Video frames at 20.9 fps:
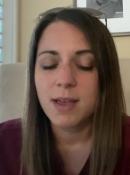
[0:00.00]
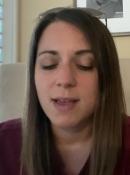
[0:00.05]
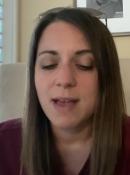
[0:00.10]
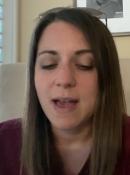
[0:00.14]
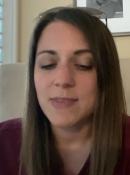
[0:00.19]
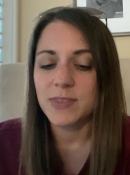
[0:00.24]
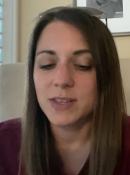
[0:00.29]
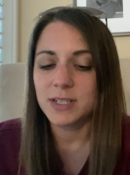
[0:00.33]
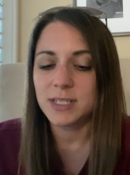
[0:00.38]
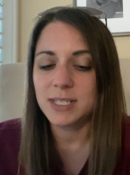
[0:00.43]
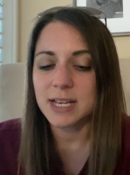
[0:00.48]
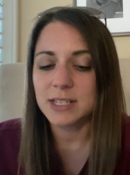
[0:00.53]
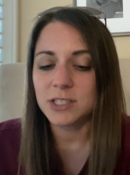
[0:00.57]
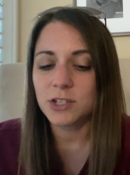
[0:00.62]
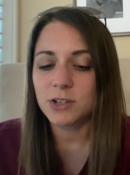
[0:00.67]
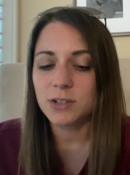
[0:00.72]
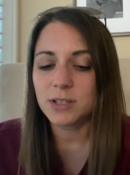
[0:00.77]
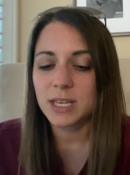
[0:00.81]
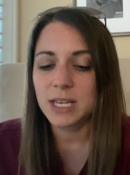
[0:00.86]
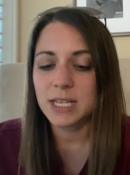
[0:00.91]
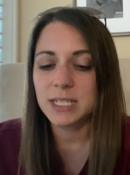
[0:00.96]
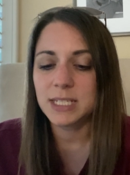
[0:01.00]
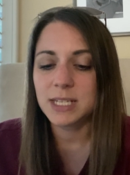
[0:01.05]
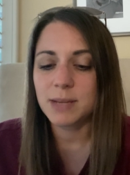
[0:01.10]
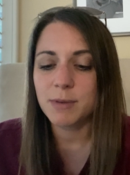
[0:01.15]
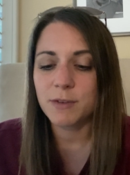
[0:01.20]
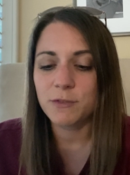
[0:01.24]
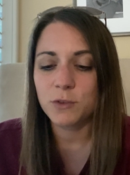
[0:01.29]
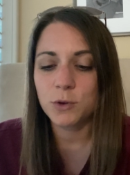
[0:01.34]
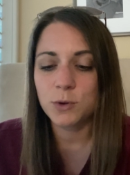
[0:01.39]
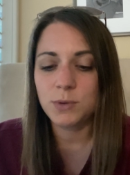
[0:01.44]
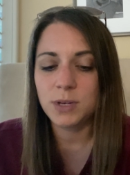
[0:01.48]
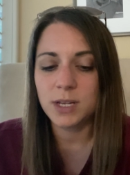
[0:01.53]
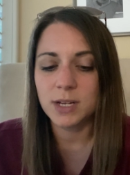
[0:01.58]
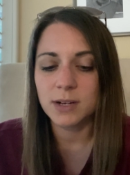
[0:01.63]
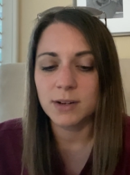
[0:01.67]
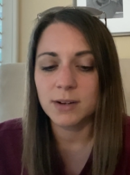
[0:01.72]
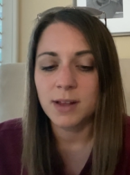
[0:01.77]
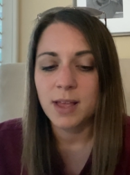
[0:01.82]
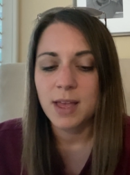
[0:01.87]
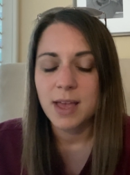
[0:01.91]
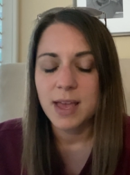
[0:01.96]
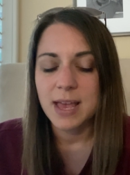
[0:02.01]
and the desert kingdom of Kunir